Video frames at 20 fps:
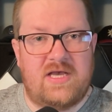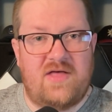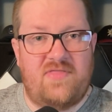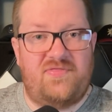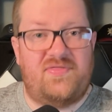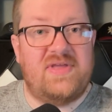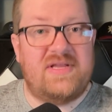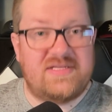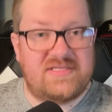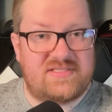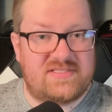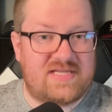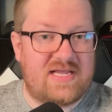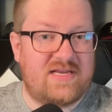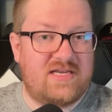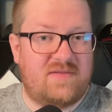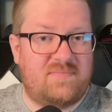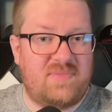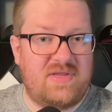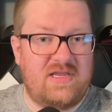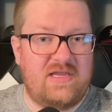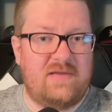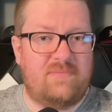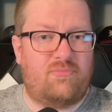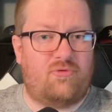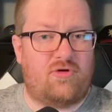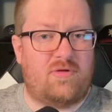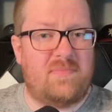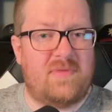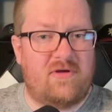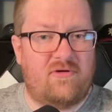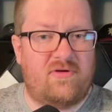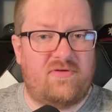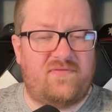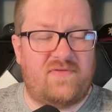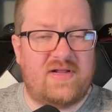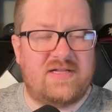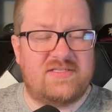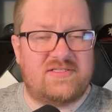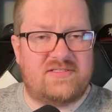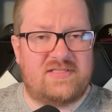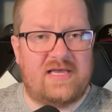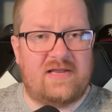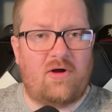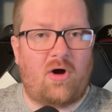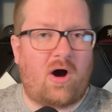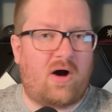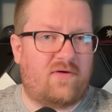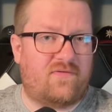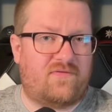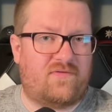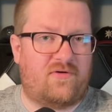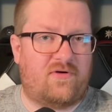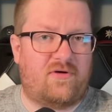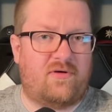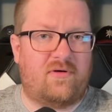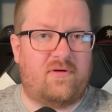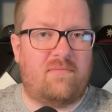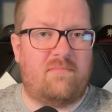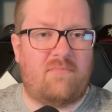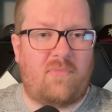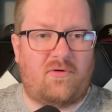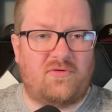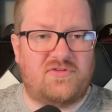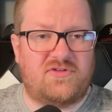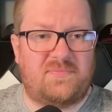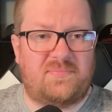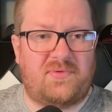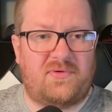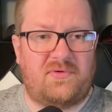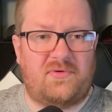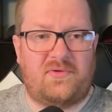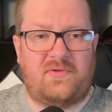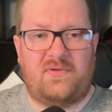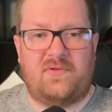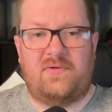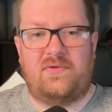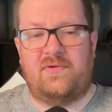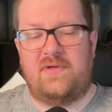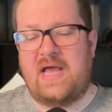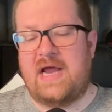These tend to be premier events that offer multiple